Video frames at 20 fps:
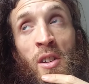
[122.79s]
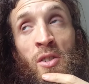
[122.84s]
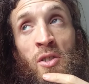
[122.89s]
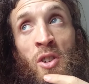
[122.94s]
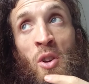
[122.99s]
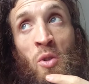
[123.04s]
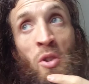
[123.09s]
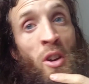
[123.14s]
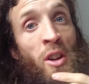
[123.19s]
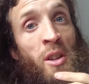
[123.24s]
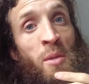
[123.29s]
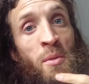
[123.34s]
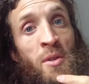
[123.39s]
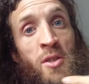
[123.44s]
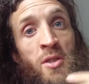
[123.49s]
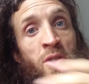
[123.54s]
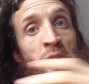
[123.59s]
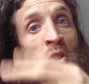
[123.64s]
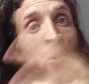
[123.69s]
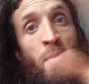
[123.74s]
No
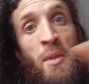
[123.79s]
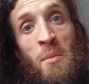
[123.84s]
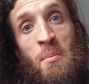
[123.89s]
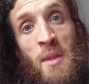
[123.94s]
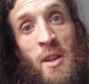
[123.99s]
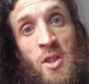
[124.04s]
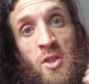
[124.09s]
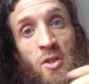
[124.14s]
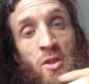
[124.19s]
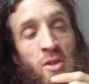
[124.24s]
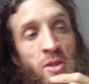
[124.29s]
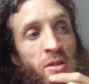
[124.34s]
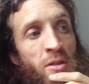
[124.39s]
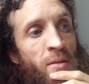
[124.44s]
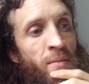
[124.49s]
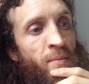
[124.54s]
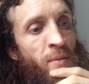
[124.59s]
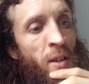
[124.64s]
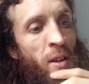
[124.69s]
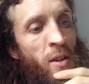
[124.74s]
condiments. No big mixtures.
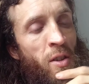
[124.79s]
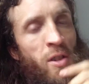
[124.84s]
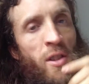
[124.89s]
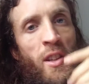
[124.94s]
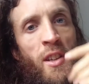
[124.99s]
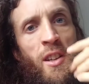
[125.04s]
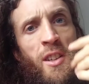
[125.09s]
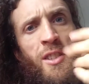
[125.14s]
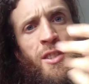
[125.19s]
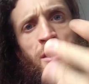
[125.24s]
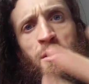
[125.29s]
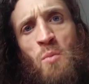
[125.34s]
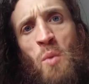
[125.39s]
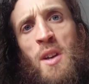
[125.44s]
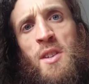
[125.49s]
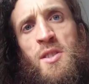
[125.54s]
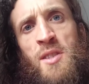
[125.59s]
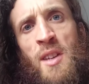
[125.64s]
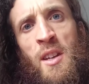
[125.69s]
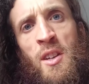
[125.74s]
It, it
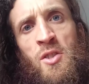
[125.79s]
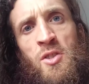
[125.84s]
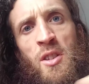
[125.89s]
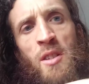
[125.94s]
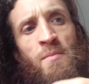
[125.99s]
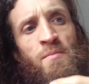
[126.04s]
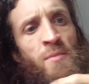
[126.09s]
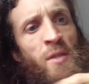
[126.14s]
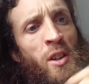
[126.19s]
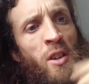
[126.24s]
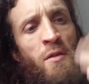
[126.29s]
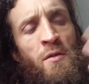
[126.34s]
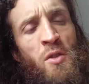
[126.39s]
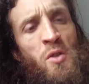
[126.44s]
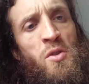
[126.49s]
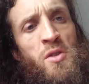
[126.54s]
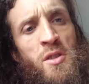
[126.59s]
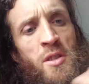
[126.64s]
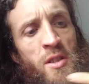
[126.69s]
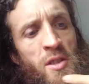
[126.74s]
wastes energy. It
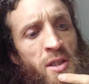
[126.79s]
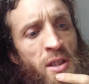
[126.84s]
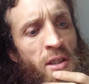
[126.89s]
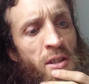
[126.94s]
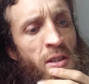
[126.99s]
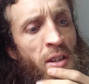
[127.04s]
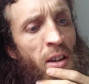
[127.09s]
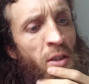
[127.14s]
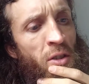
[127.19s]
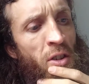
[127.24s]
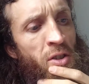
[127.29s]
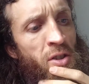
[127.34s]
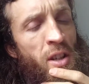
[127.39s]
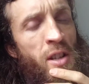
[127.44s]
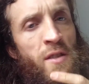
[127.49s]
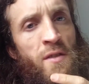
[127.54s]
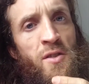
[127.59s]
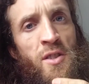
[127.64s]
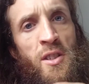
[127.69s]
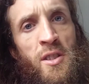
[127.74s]
confuses our
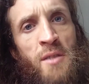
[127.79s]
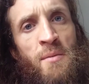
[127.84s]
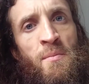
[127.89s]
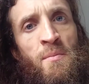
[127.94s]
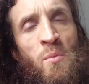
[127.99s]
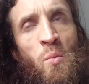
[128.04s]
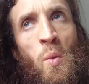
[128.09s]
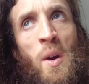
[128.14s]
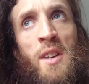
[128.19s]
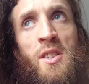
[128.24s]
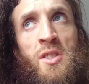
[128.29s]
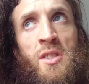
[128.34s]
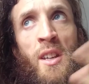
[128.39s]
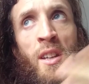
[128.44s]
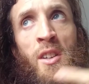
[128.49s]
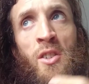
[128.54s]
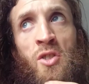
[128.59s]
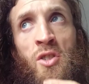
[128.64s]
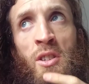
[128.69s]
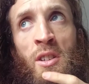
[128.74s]
digestive system. Wastes
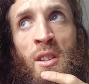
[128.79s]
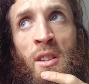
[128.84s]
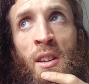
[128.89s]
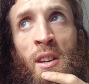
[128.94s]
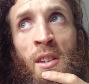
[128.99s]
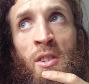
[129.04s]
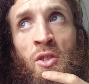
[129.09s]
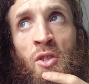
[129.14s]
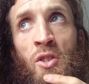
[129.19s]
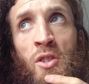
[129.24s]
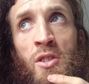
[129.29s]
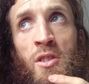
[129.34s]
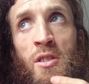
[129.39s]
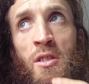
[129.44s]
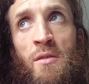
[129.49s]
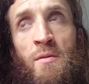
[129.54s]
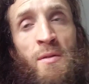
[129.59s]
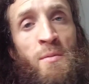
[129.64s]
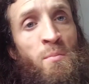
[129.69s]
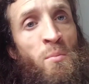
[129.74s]
energy and
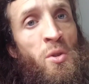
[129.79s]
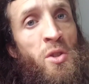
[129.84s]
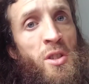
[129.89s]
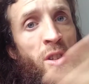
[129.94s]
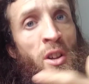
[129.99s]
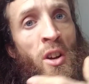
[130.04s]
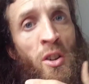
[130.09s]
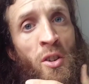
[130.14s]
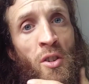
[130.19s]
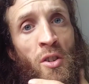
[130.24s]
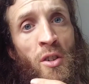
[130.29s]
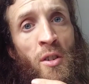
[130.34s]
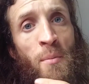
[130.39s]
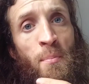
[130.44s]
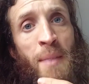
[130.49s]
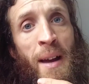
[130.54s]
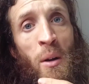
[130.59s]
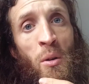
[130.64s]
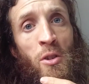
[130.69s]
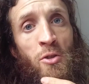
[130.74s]
just much longer
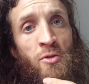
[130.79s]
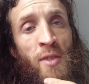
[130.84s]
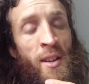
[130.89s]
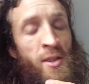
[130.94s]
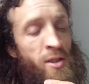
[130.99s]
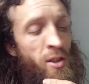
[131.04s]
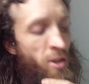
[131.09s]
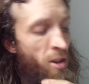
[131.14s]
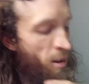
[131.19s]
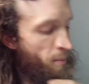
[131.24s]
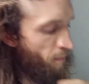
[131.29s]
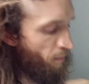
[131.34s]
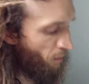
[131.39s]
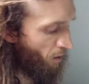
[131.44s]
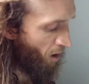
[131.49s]
bowel transit time.